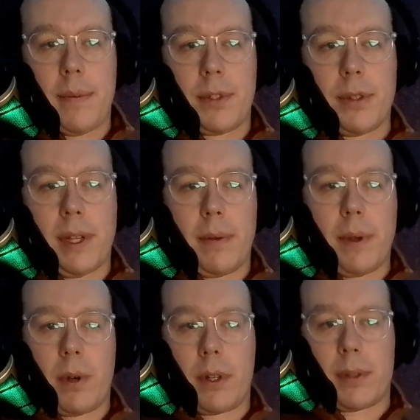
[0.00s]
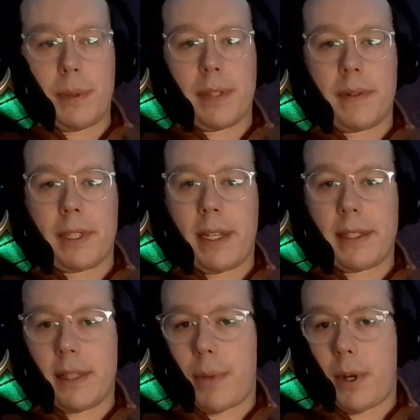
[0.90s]
So we work specifically. I
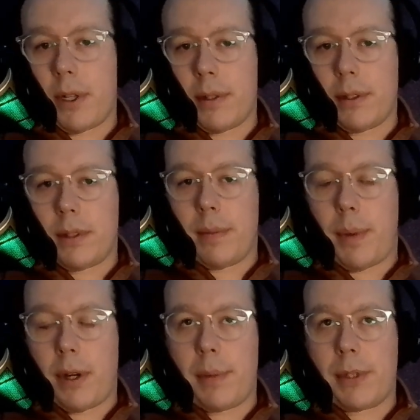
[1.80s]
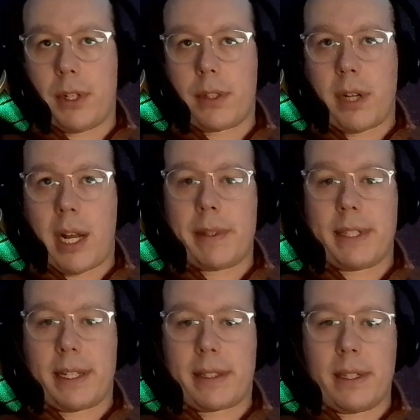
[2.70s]
said partner betrayal trauma,
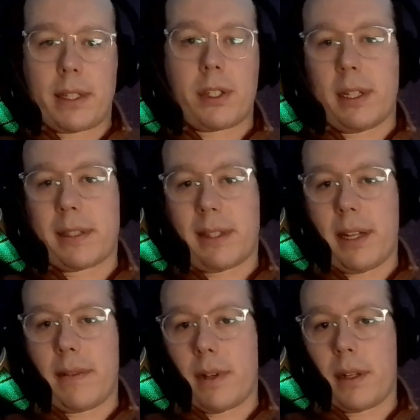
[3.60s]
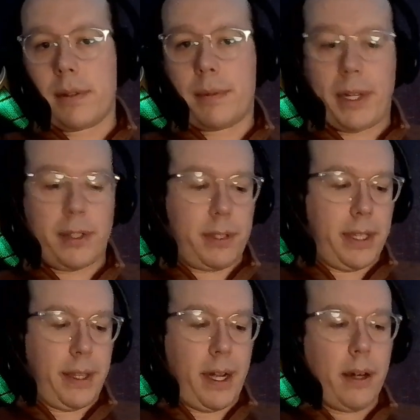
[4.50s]
sex addiction. That's kind of our
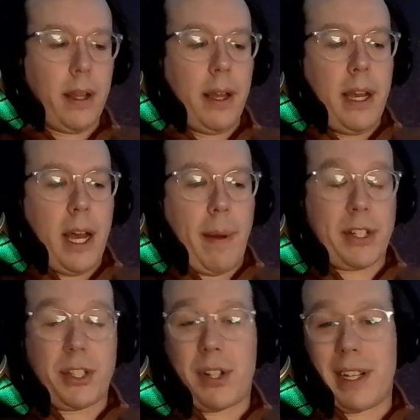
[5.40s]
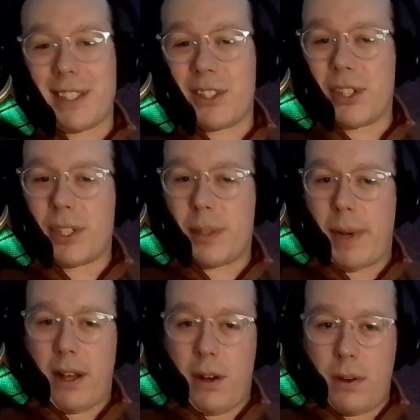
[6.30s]
specialty there. I'm actually transitioning to
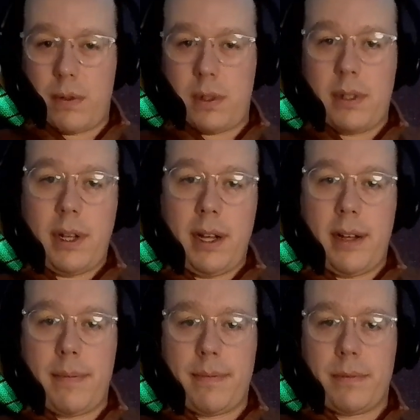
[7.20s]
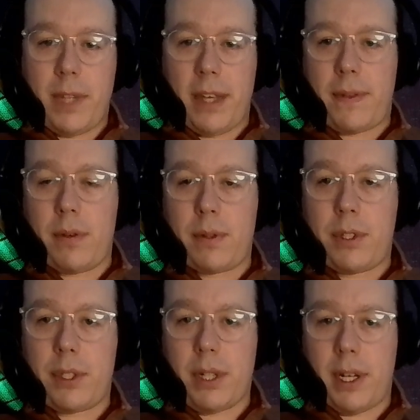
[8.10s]
my own life
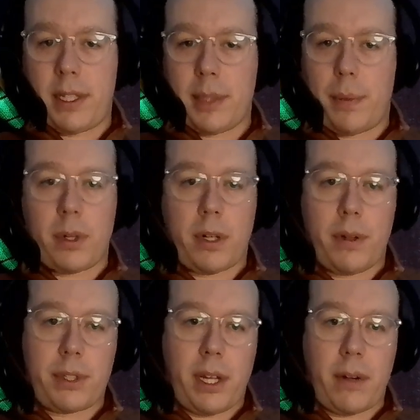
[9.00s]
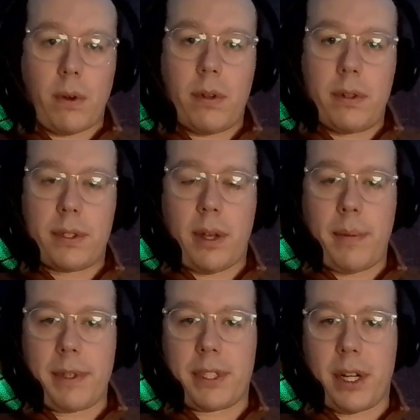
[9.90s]
coach, support coach kind of role. So
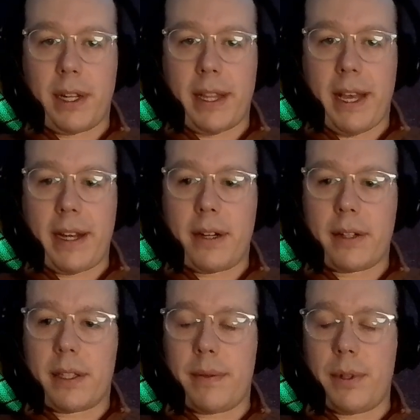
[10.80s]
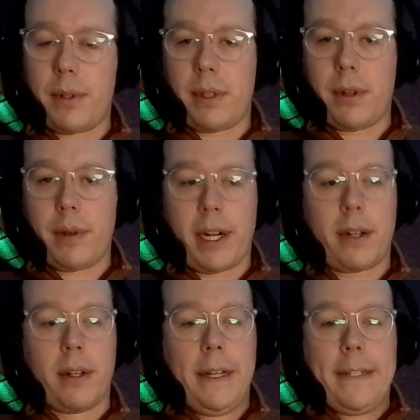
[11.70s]
I'm gonna be starting that here at the new
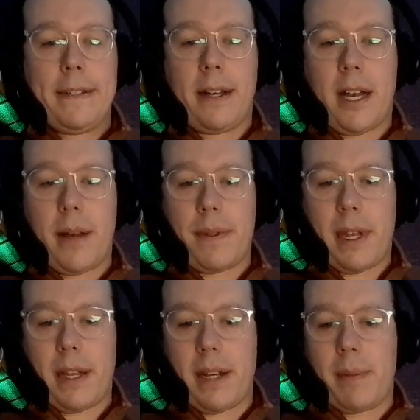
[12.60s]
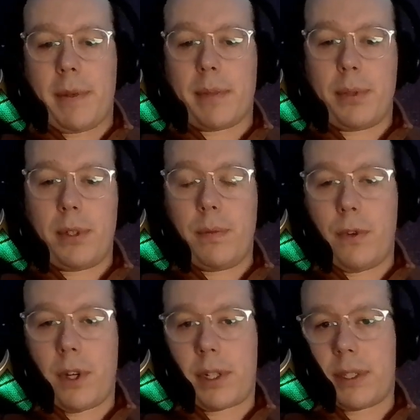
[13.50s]
year. That name is
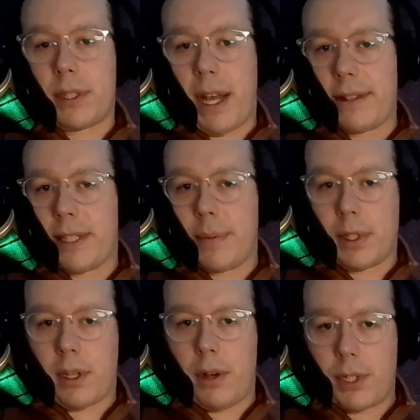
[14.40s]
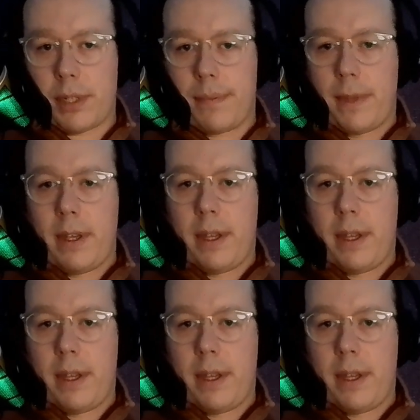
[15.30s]
Bloomworks Concepts and Coaching.